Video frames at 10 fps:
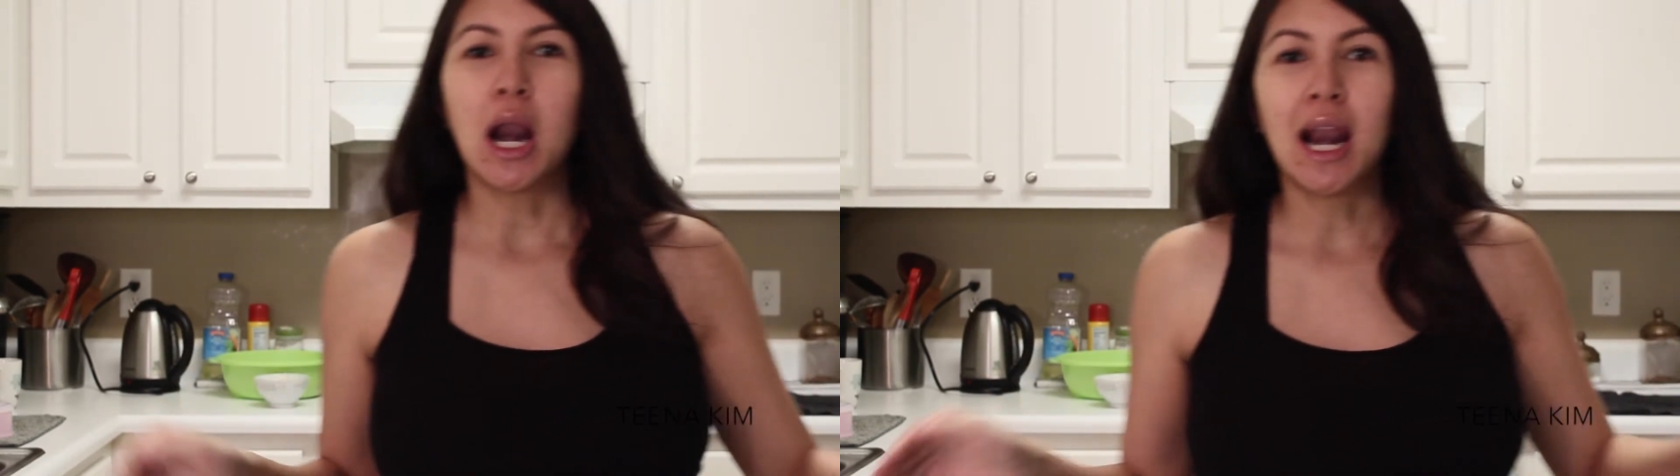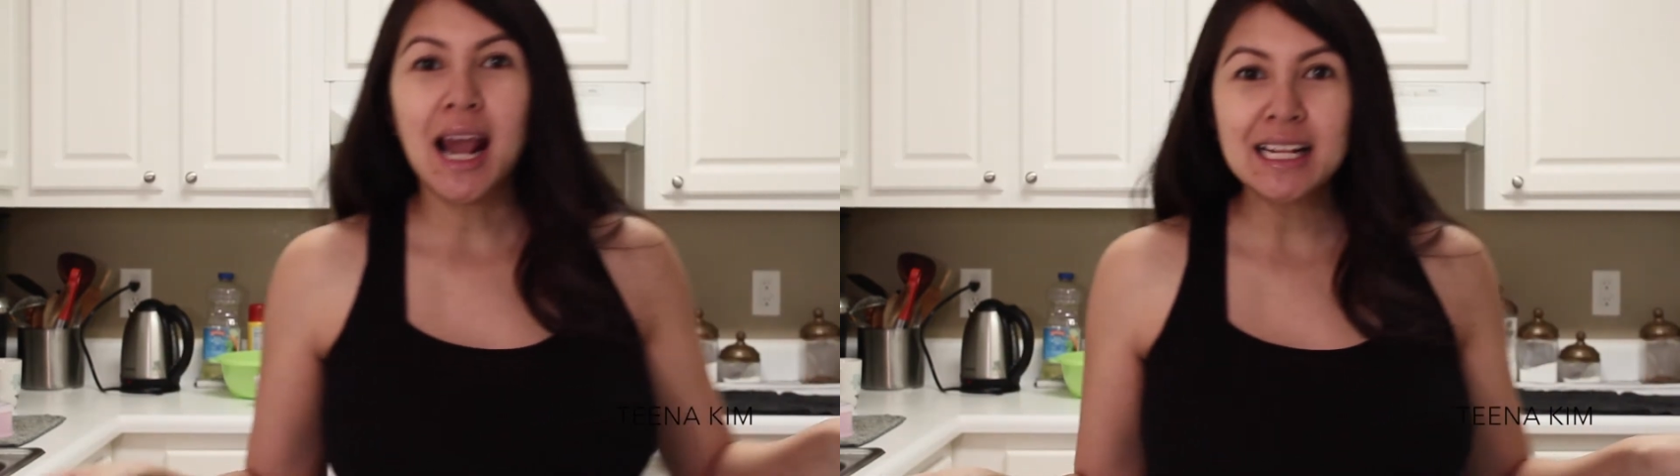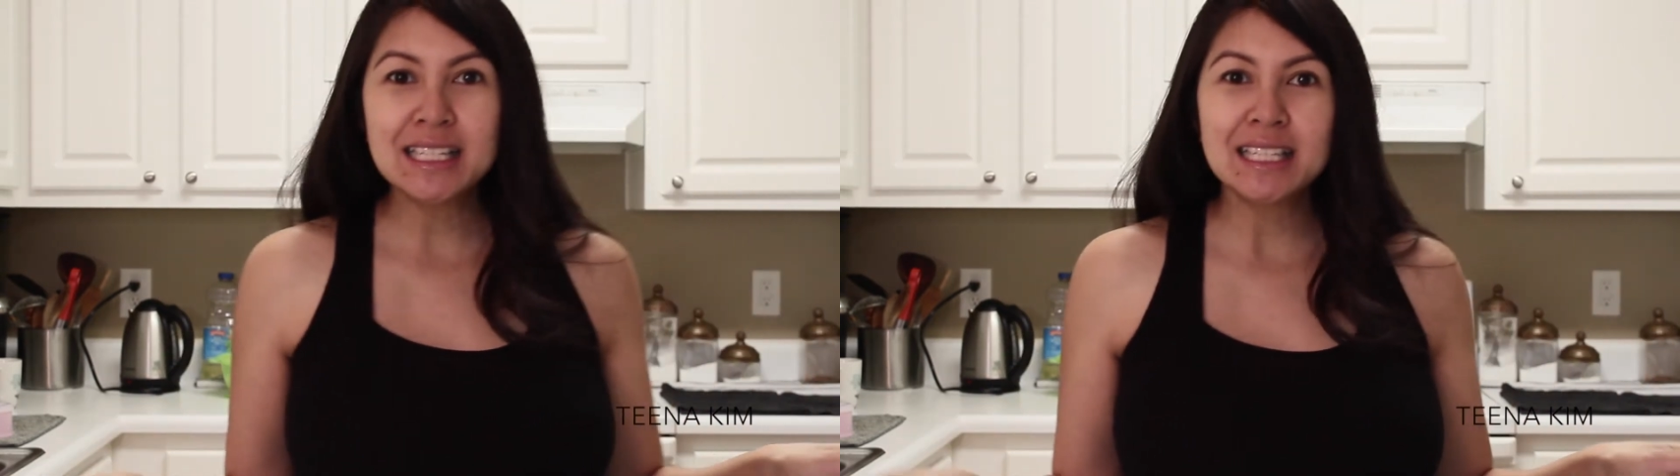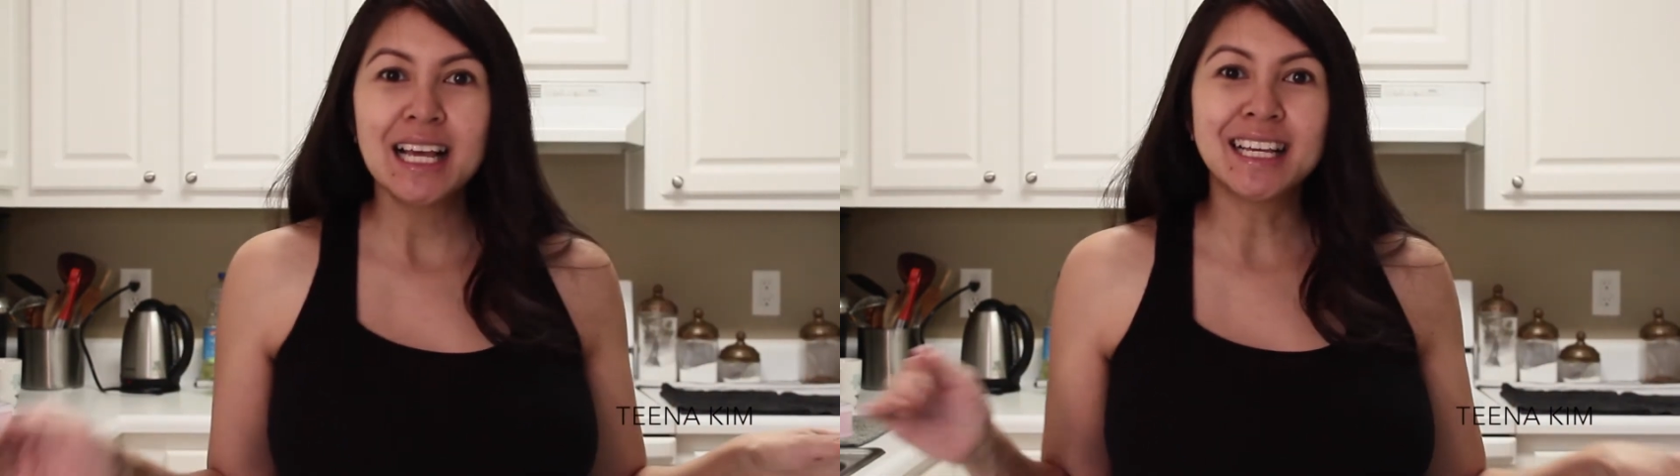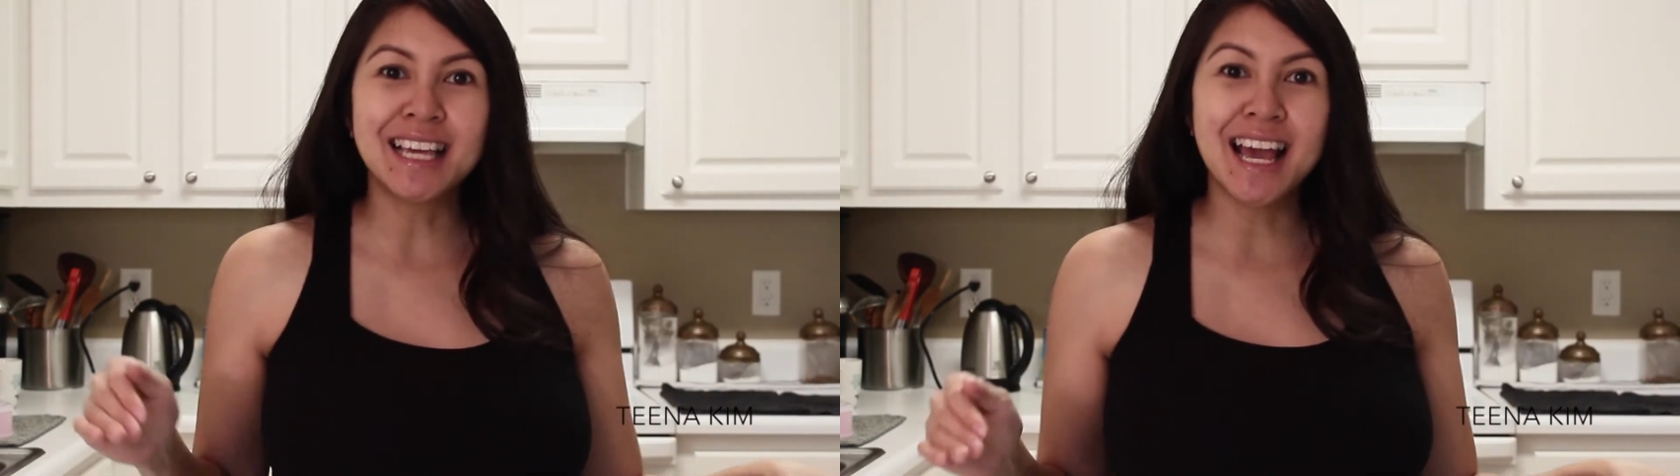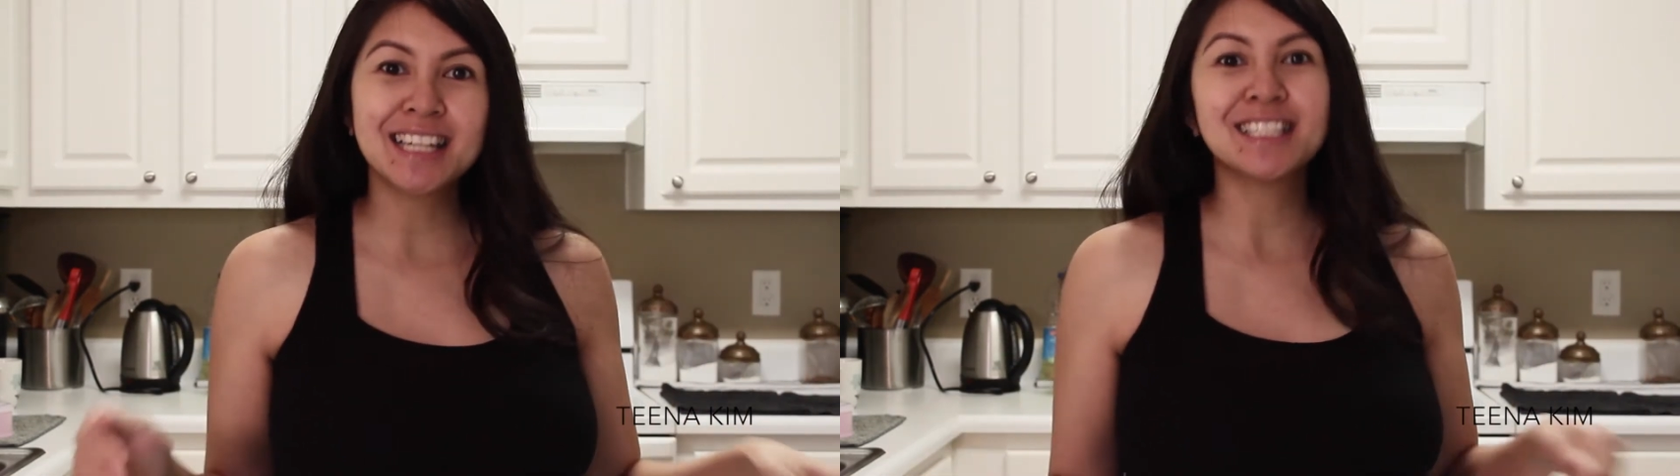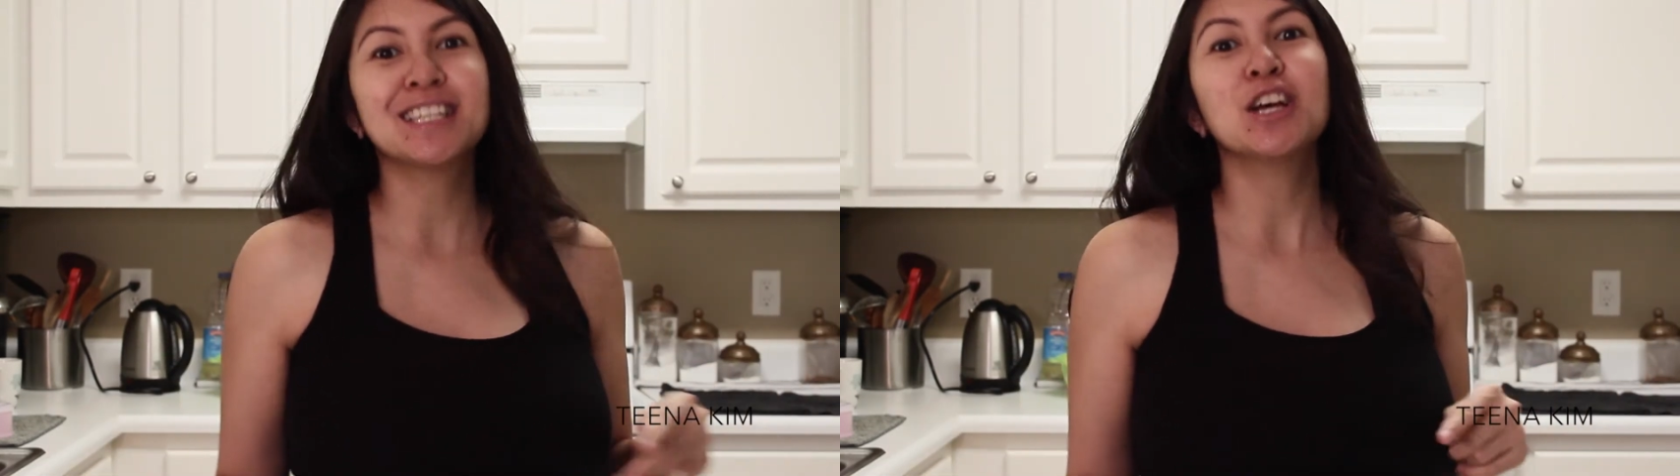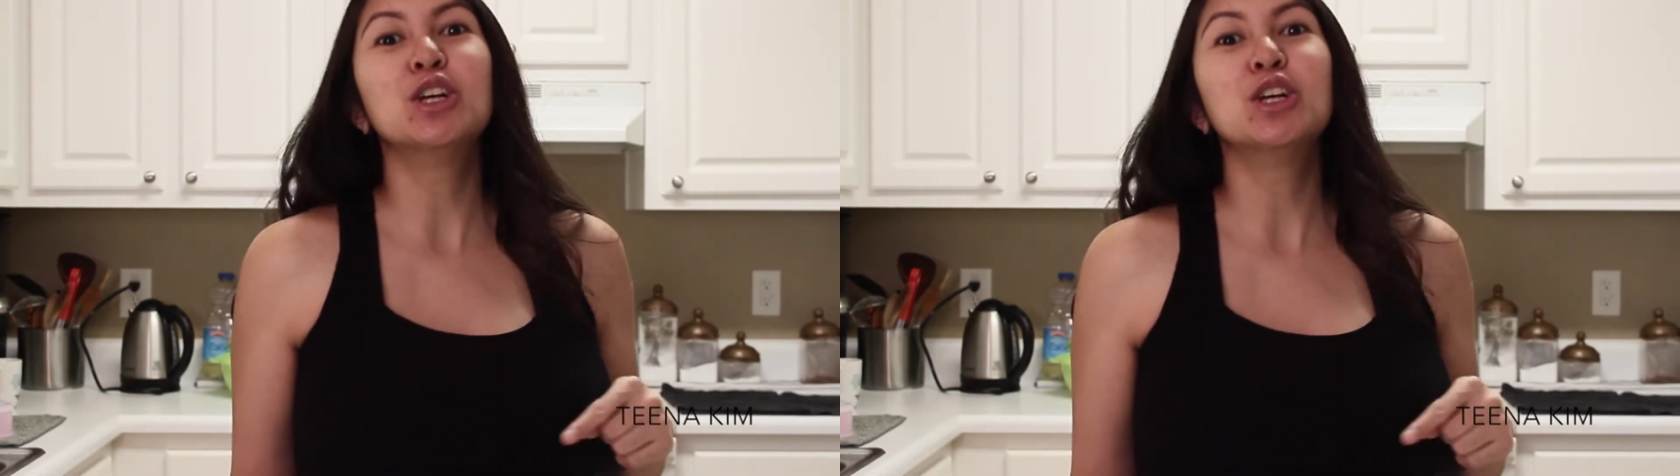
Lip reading: Let's get